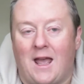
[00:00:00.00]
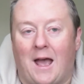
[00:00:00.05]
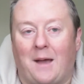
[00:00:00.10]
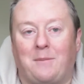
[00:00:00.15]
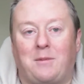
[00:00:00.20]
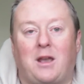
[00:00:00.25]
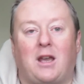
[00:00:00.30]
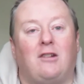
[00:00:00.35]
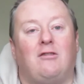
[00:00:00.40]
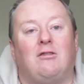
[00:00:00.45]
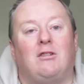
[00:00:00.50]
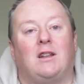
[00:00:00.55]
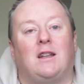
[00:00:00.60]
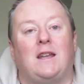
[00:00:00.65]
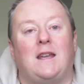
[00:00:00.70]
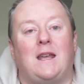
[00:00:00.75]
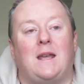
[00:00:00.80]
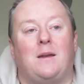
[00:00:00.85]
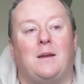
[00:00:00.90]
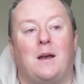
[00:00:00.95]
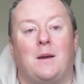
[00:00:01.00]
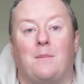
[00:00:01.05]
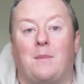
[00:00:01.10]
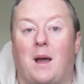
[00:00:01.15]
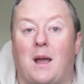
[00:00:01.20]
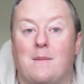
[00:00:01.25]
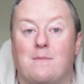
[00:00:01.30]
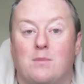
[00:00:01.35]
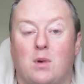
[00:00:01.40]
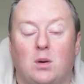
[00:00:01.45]
I'm currently at
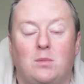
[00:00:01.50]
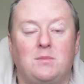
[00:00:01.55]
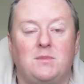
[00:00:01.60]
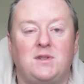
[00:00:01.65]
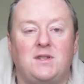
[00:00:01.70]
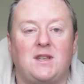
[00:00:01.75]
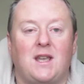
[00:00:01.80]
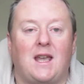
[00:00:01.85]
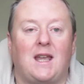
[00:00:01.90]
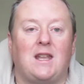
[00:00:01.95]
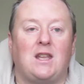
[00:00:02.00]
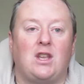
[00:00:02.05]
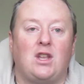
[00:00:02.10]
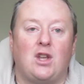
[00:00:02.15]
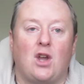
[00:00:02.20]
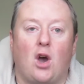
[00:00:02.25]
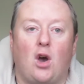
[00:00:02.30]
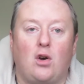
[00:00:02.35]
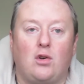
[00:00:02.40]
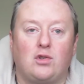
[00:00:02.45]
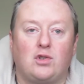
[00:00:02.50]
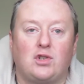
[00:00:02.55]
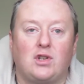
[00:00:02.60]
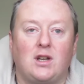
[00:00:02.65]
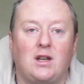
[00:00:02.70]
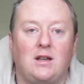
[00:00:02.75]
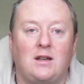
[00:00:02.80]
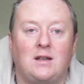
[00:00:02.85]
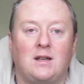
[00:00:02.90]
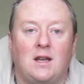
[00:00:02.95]
my mum's in
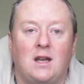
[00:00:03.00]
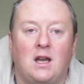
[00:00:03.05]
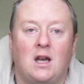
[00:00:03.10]
Yorkshire.